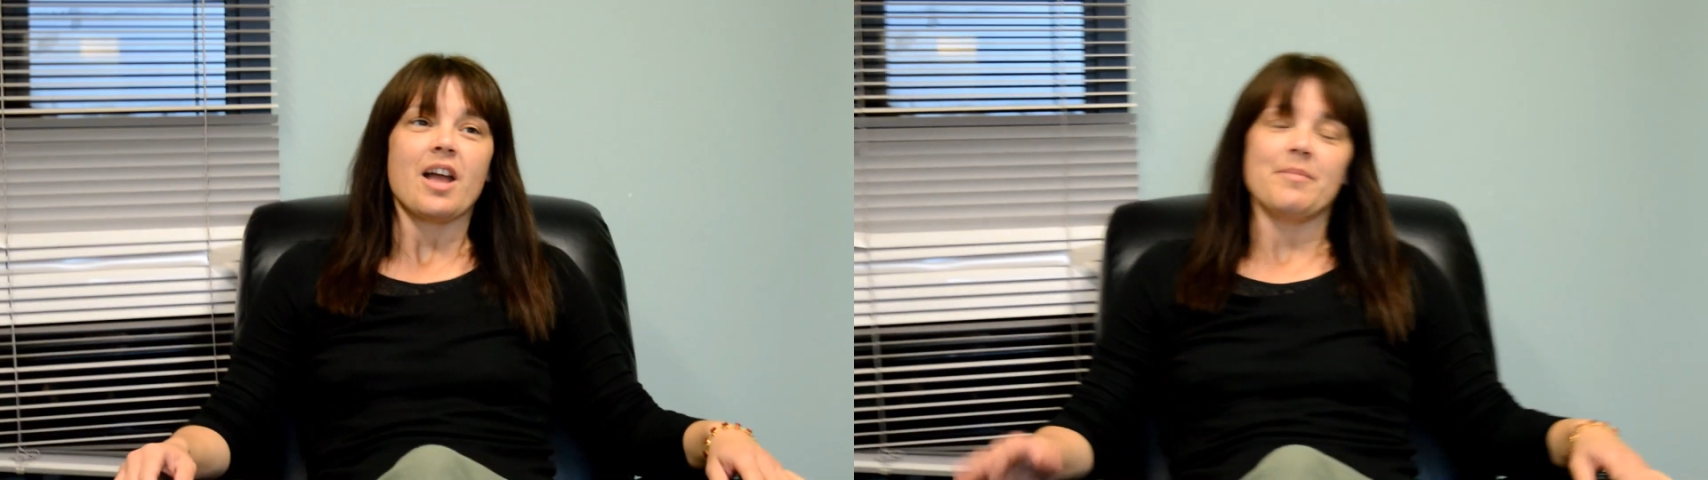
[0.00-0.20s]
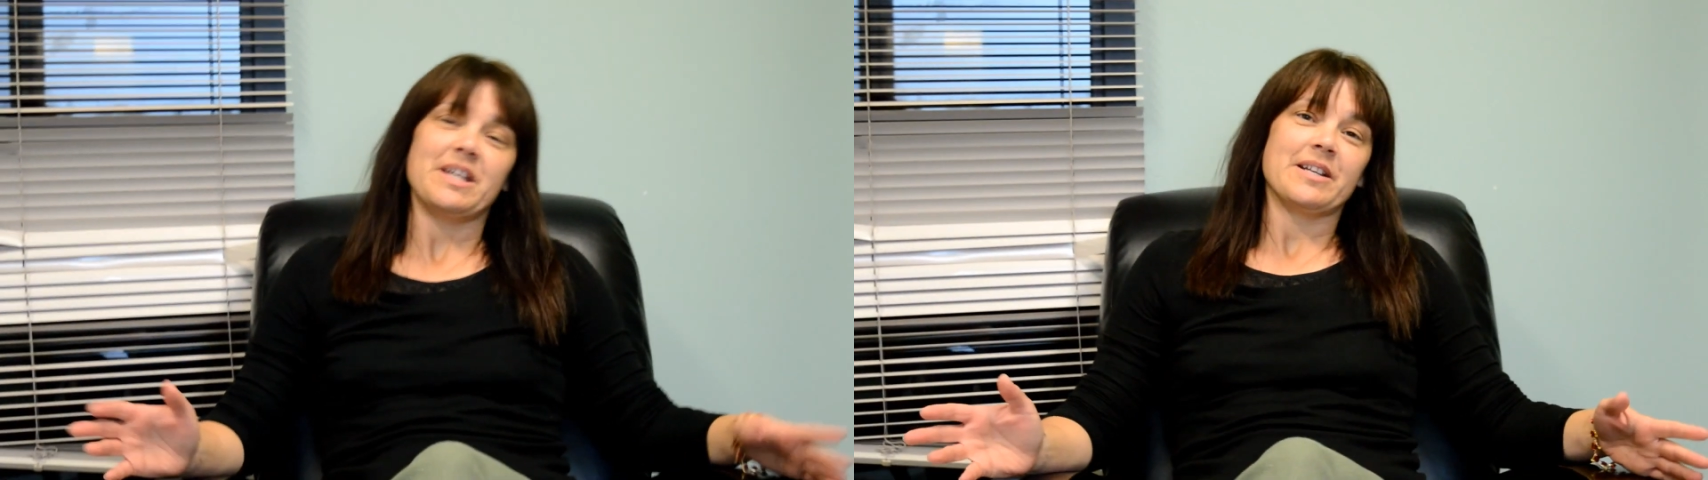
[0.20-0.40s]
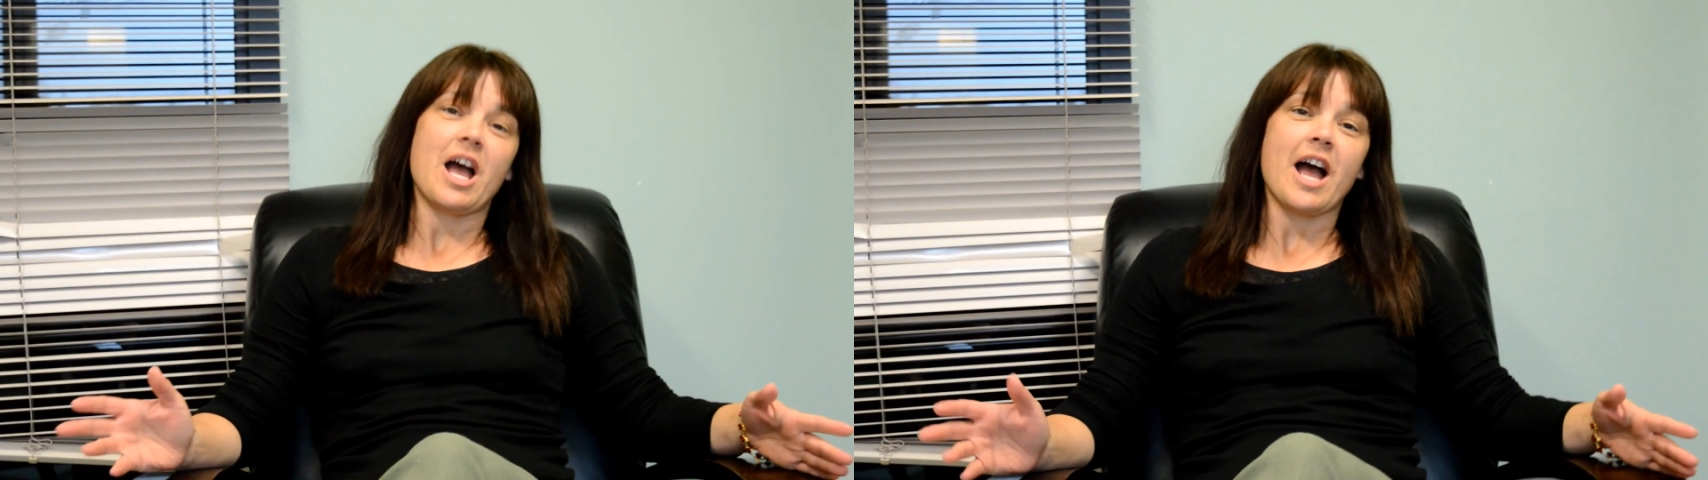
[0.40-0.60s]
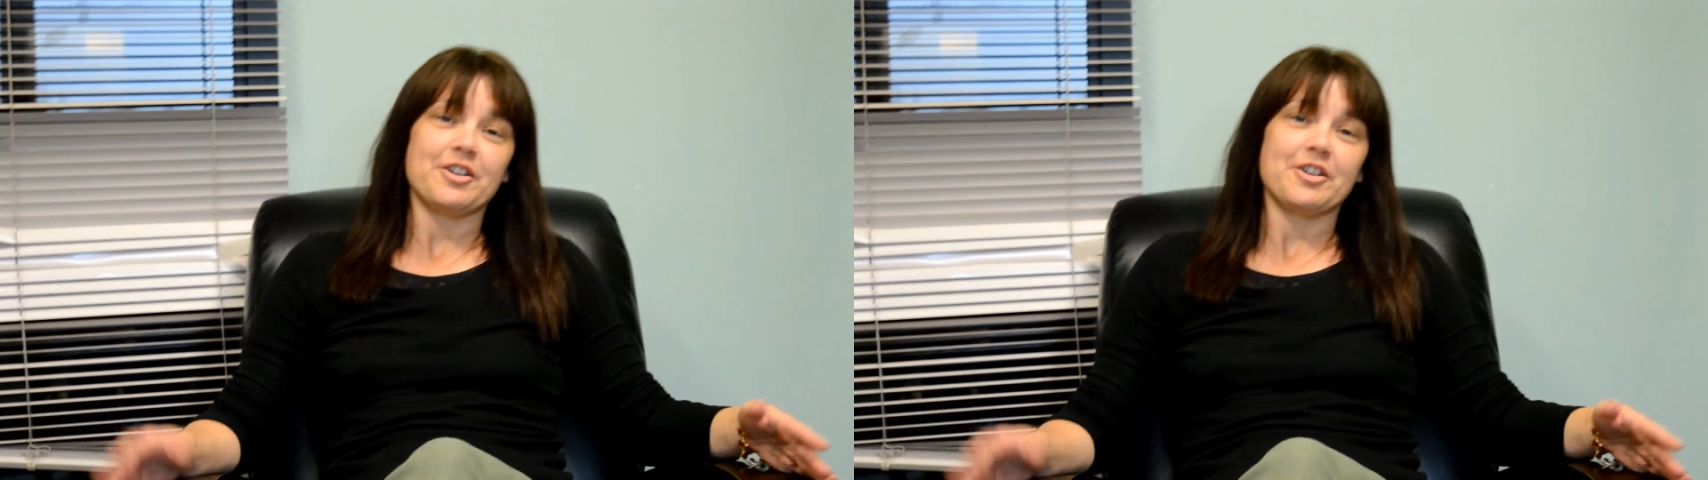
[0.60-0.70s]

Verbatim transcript: I mean,